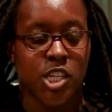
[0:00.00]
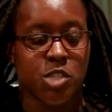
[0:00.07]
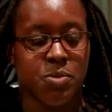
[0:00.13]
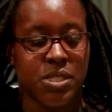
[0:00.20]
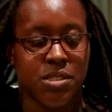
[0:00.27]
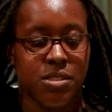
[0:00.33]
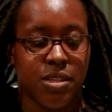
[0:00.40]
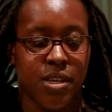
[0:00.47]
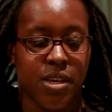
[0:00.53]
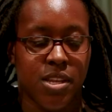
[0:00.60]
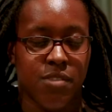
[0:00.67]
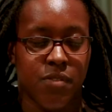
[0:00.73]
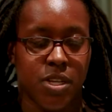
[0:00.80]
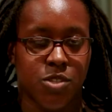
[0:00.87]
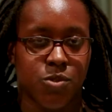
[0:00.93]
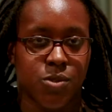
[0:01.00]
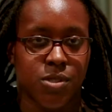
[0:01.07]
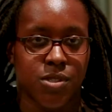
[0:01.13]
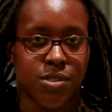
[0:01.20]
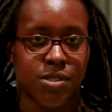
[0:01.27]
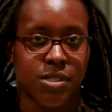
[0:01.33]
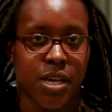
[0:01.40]
LGBT
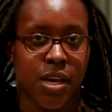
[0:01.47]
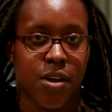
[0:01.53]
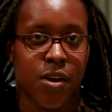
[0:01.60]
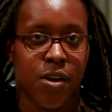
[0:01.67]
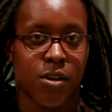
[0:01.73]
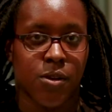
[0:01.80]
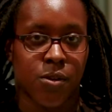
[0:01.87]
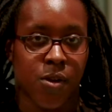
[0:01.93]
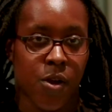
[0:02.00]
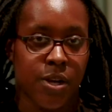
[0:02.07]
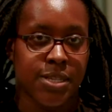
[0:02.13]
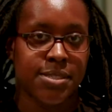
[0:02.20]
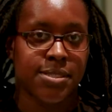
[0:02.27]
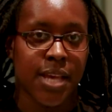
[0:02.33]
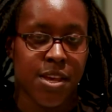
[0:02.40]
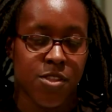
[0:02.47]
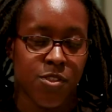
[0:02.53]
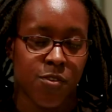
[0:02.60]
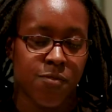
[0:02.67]
individuals that are already set in their